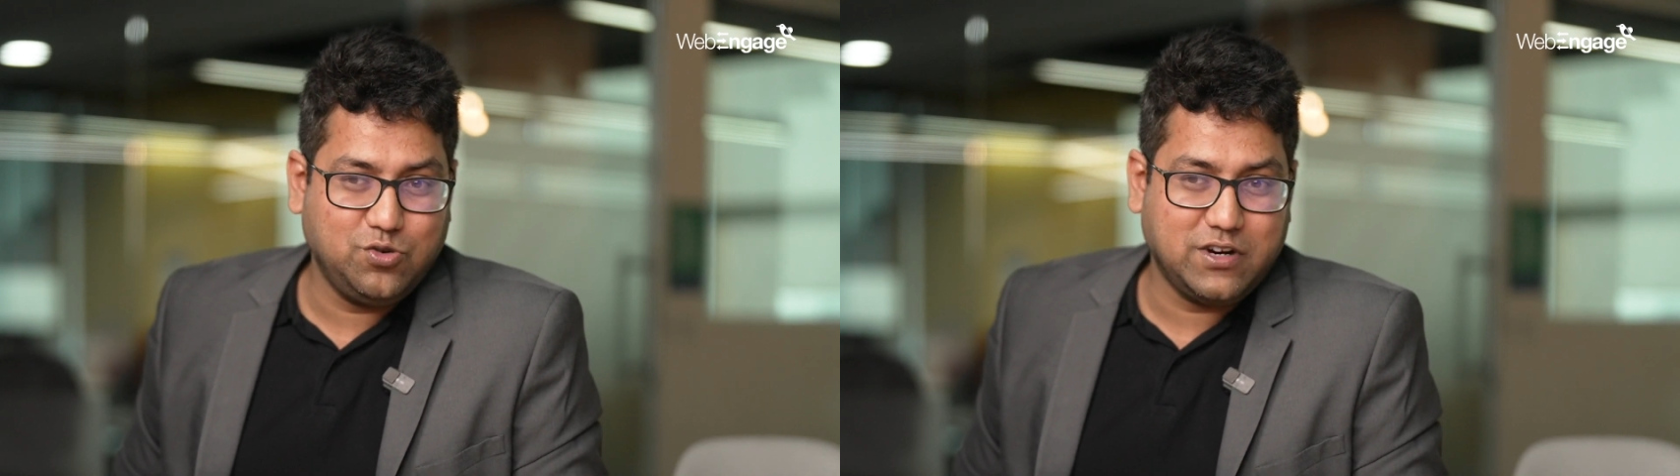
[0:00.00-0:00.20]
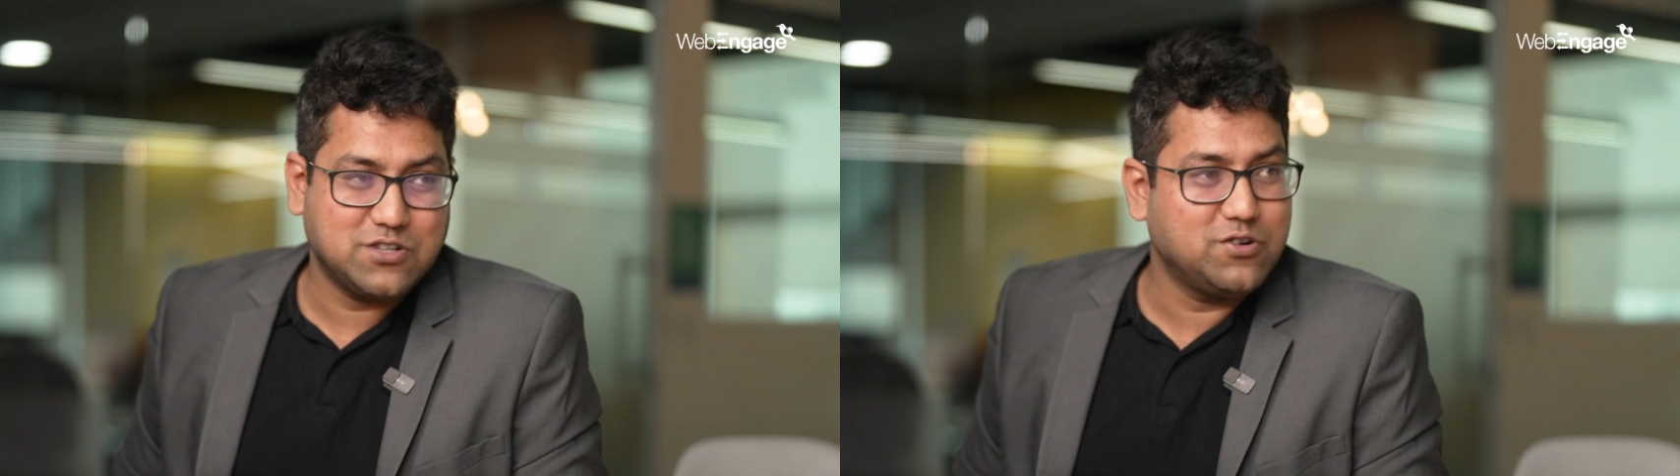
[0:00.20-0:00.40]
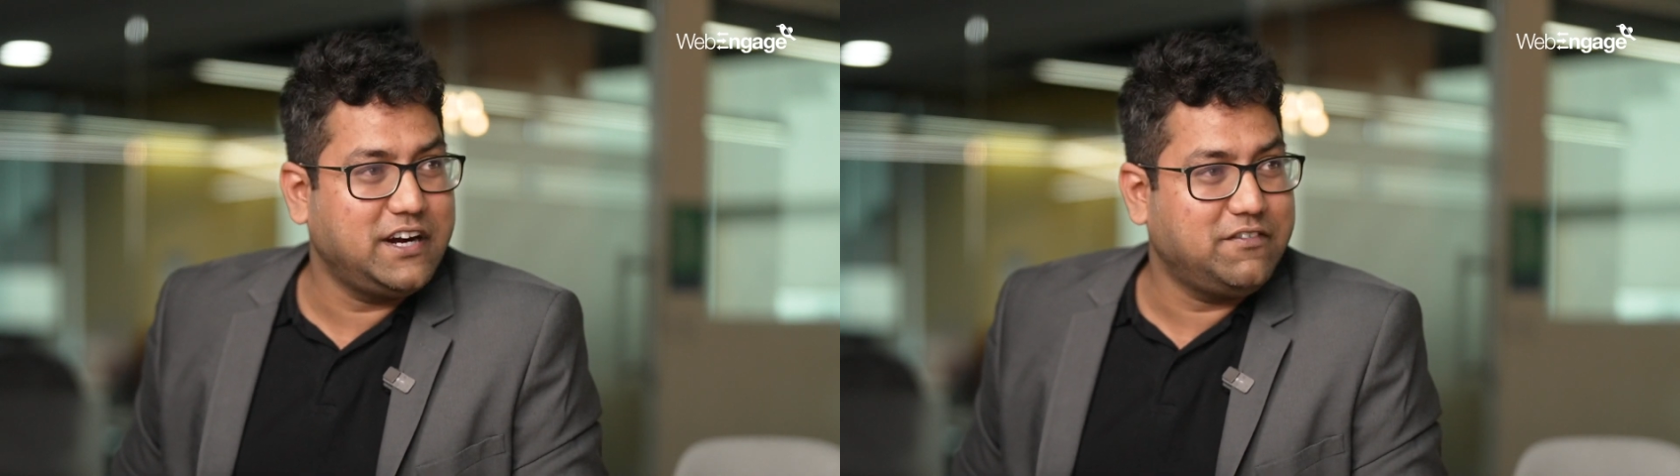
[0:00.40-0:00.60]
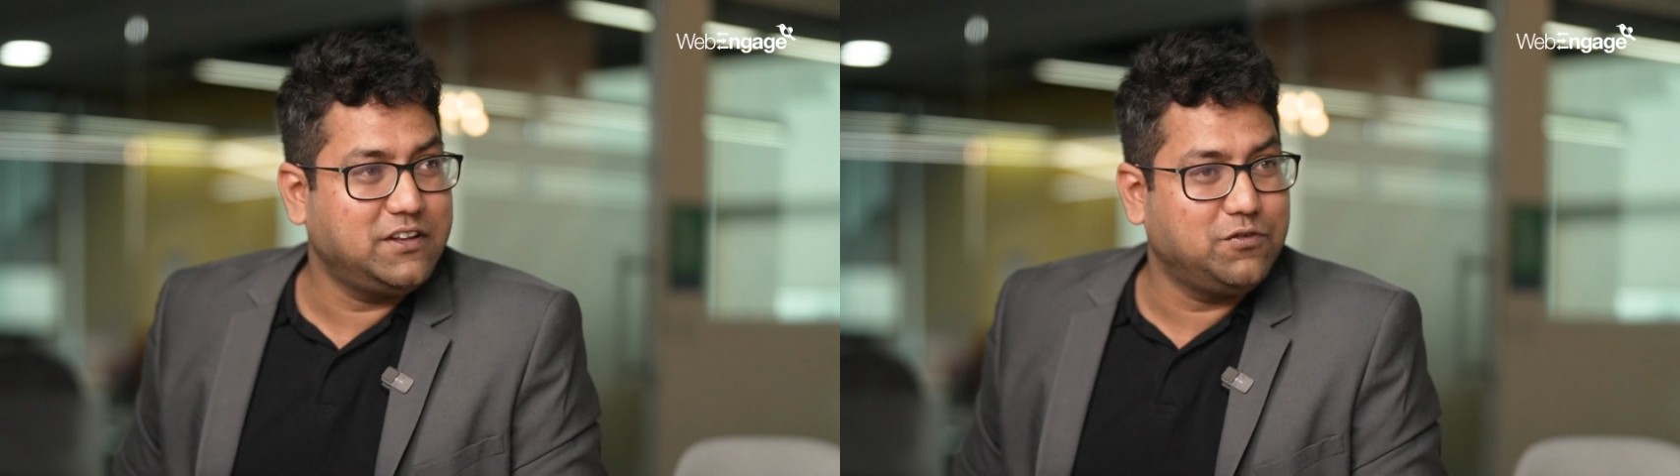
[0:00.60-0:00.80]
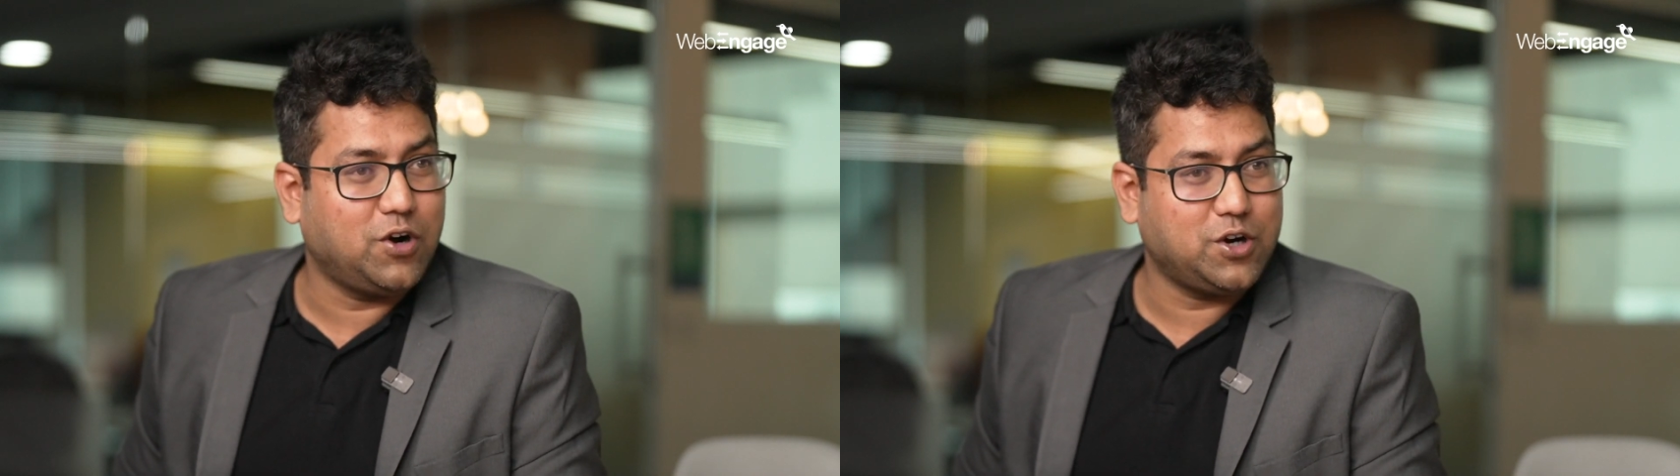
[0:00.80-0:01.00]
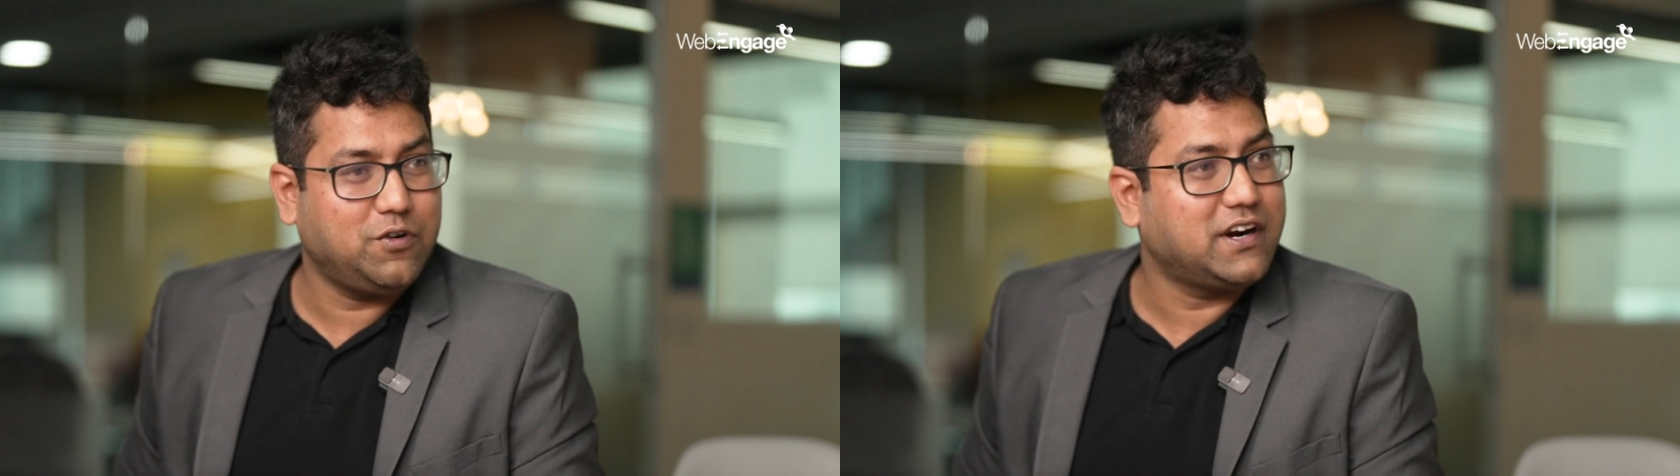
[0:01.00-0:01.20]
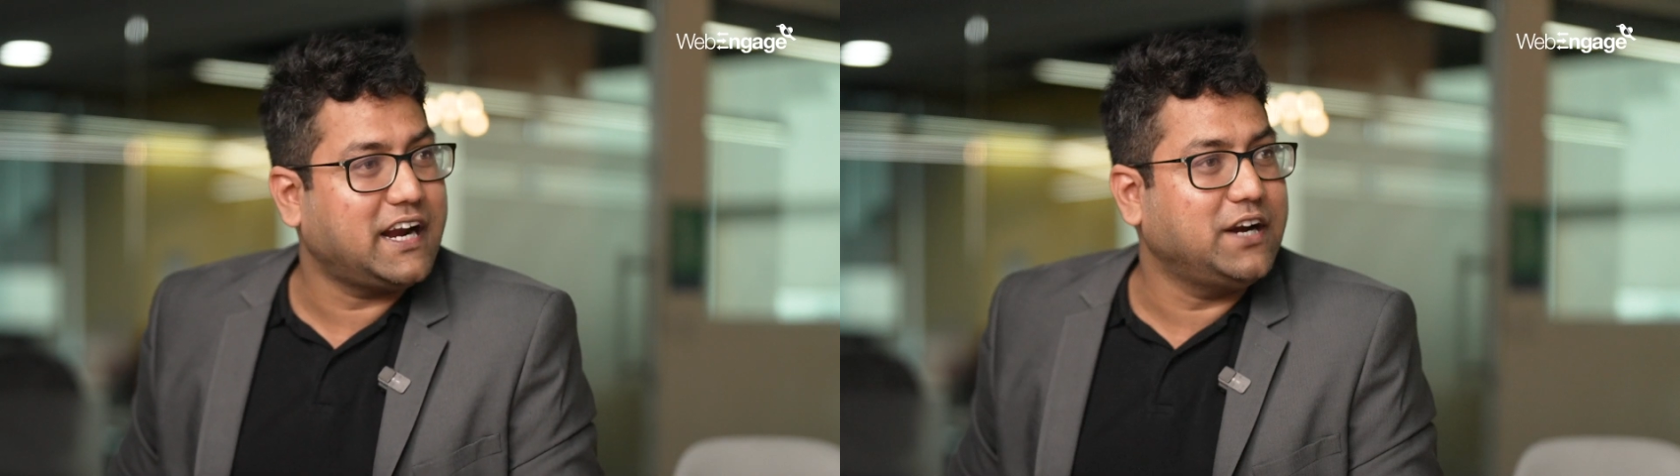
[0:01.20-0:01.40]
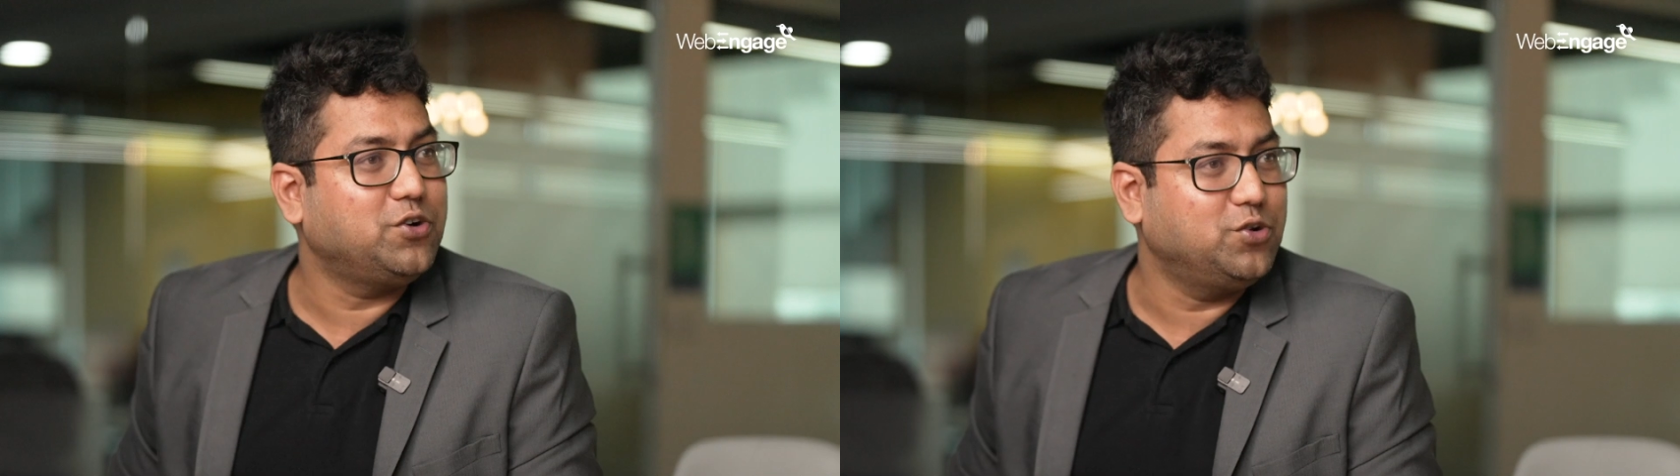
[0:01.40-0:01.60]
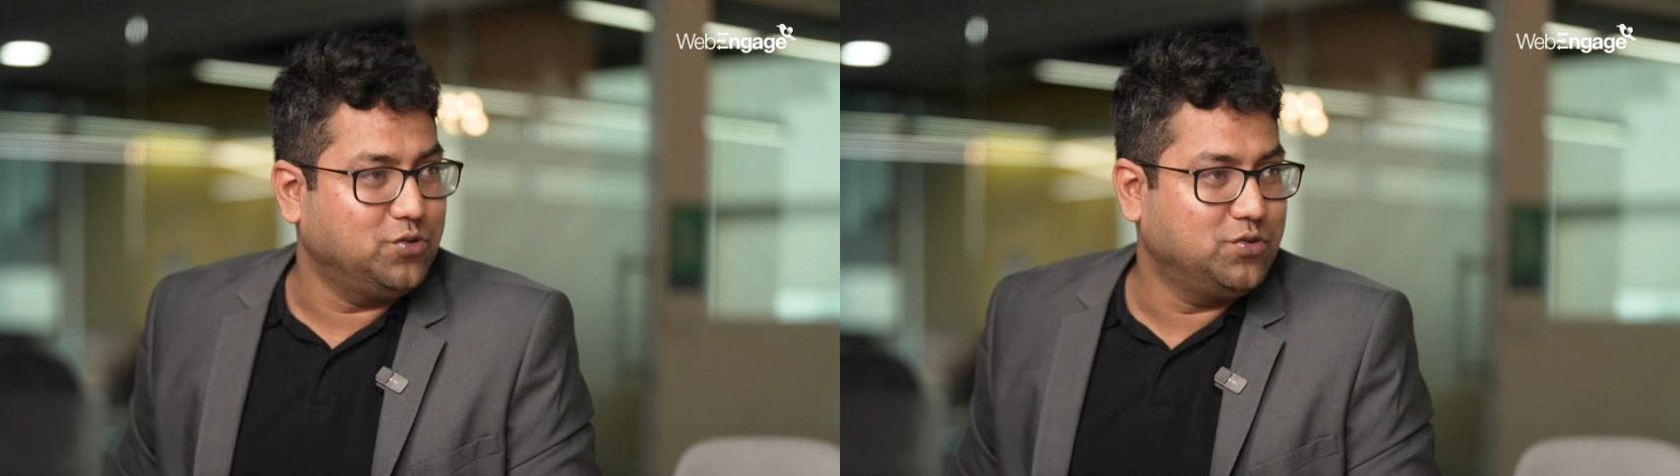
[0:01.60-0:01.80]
resonate with what you are trying to do.